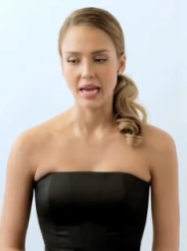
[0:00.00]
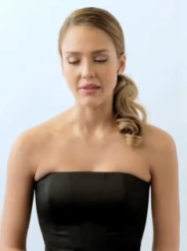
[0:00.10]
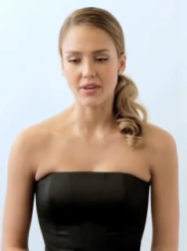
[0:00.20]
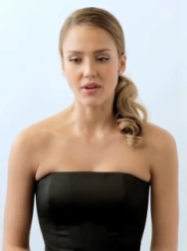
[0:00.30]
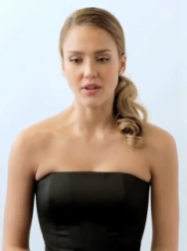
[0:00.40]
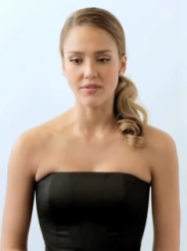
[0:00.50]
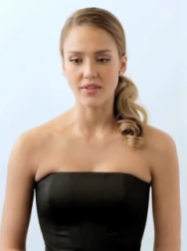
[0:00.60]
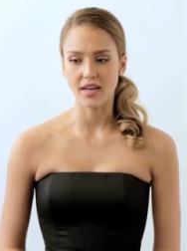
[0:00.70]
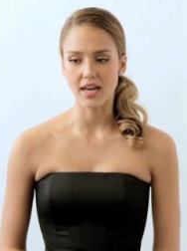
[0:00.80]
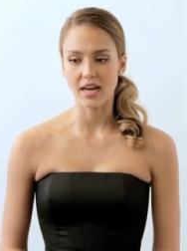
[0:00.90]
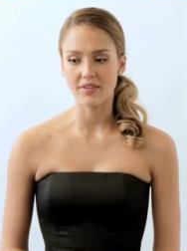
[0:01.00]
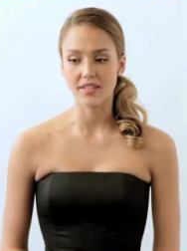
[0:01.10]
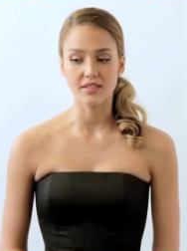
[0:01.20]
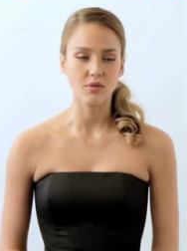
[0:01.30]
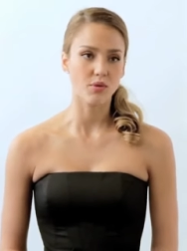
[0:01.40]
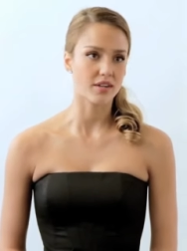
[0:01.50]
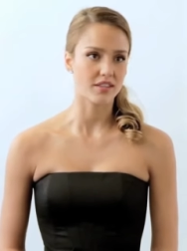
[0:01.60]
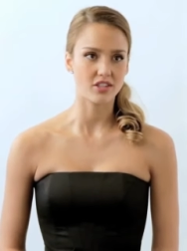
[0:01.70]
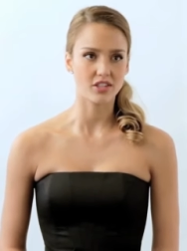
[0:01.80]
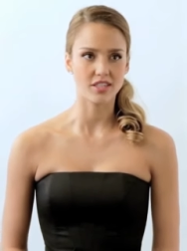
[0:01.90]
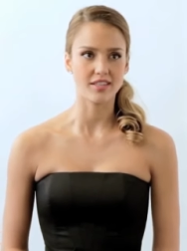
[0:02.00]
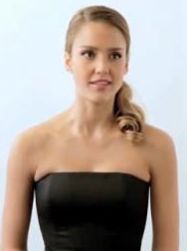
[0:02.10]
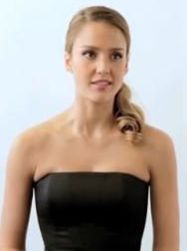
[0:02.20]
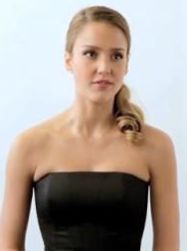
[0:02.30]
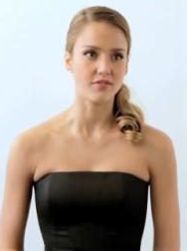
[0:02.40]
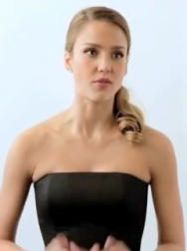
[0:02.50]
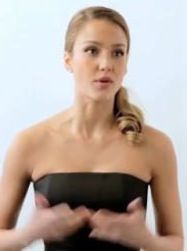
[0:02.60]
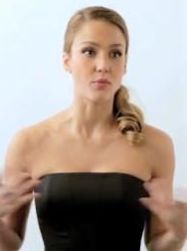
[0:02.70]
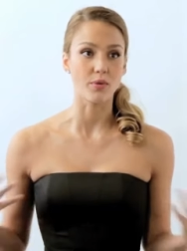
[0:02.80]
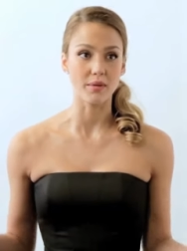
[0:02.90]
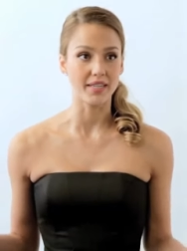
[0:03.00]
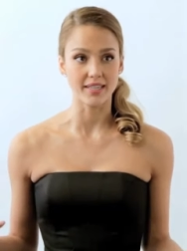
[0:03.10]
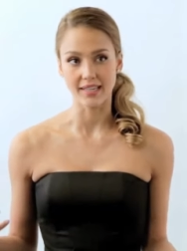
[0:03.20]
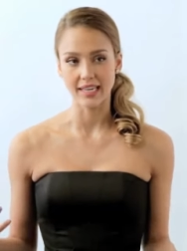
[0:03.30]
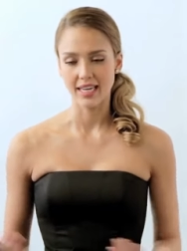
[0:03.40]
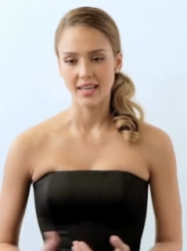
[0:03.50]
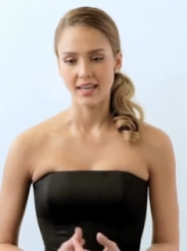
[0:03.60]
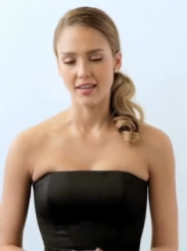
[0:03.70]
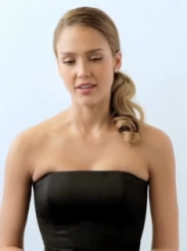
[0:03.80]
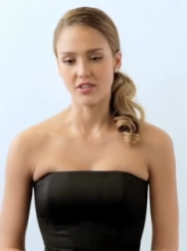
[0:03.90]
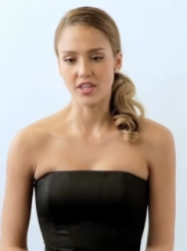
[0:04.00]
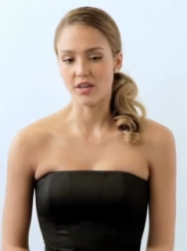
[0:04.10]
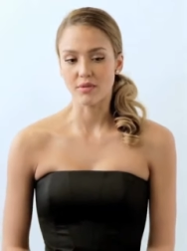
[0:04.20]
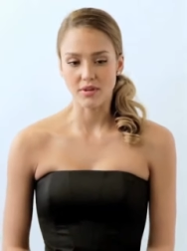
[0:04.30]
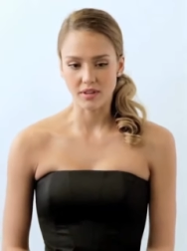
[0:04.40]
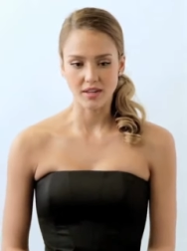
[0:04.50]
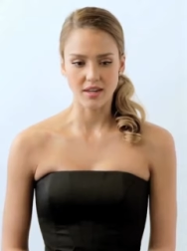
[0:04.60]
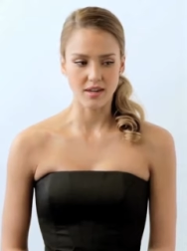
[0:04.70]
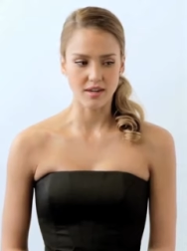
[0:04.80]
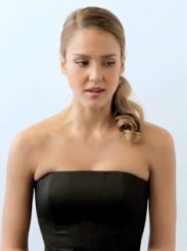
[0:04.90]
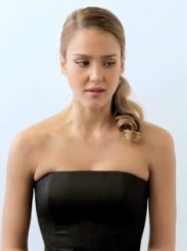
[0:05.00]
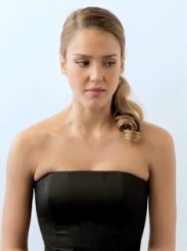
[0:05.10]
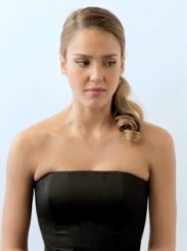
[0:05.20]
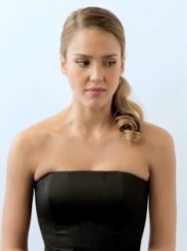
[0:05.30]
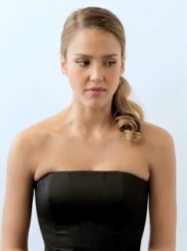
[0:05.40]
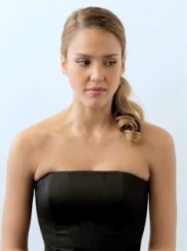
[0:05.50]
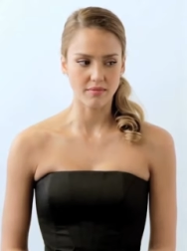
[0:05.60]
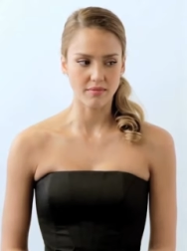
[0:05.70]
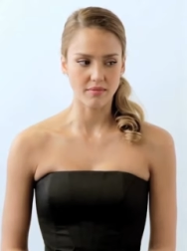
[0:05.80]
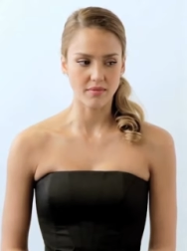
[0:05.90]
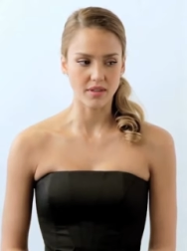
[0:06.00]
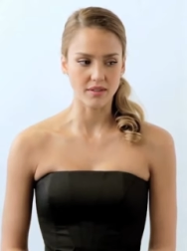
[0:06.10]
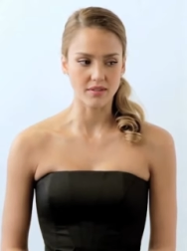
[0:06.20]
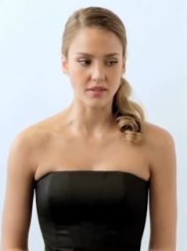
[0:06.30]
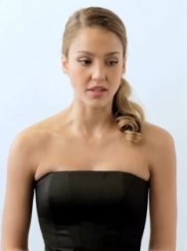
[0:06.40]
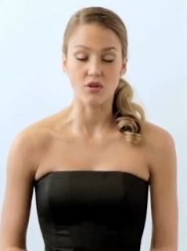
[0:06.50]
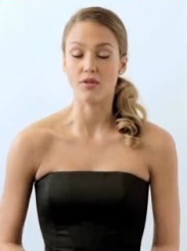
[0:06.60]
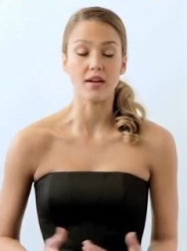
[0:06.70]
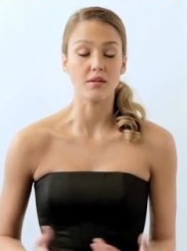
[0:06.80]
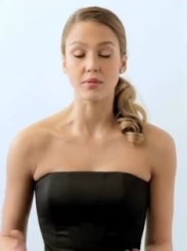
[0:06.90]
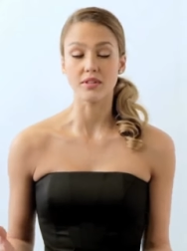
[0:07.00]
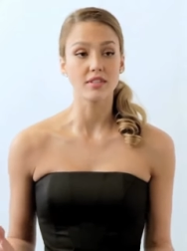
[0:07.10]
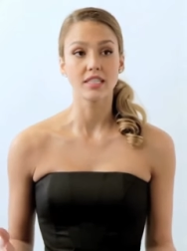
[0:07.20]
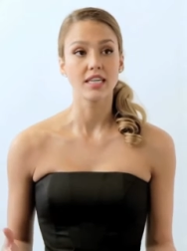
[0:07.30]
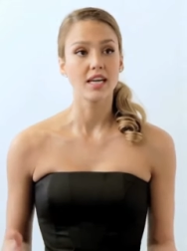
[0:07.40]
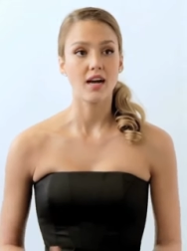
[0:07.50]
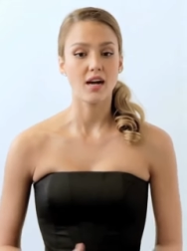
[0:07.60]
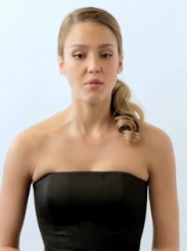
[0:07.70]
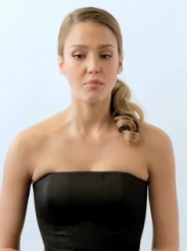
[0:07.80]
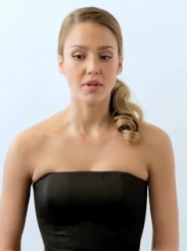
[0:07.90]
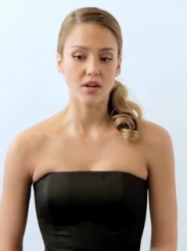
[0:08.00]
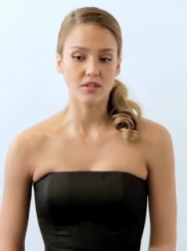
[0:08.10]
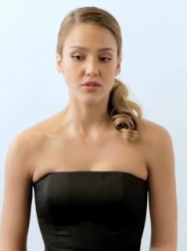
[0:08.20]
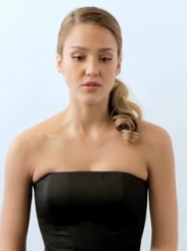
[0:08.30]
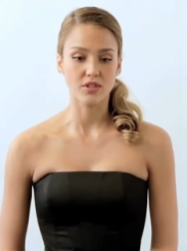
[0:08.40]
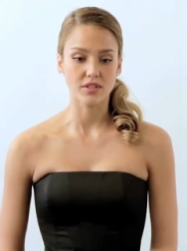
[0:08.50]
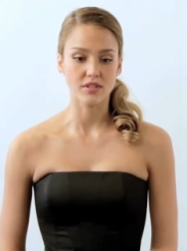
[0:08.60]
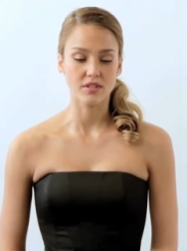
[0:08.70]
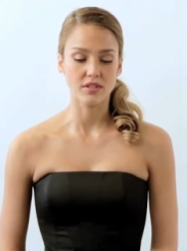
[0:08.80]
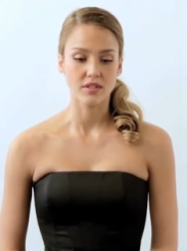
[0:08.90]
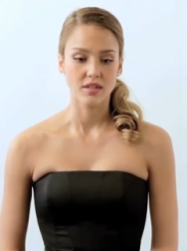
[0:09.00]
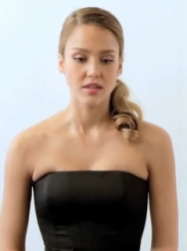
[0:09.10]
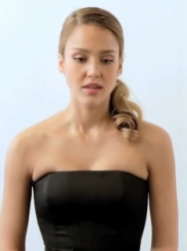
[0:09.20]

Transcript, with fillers: I think all of the advocacy work that she does for women in general um, is incredible, um, but also just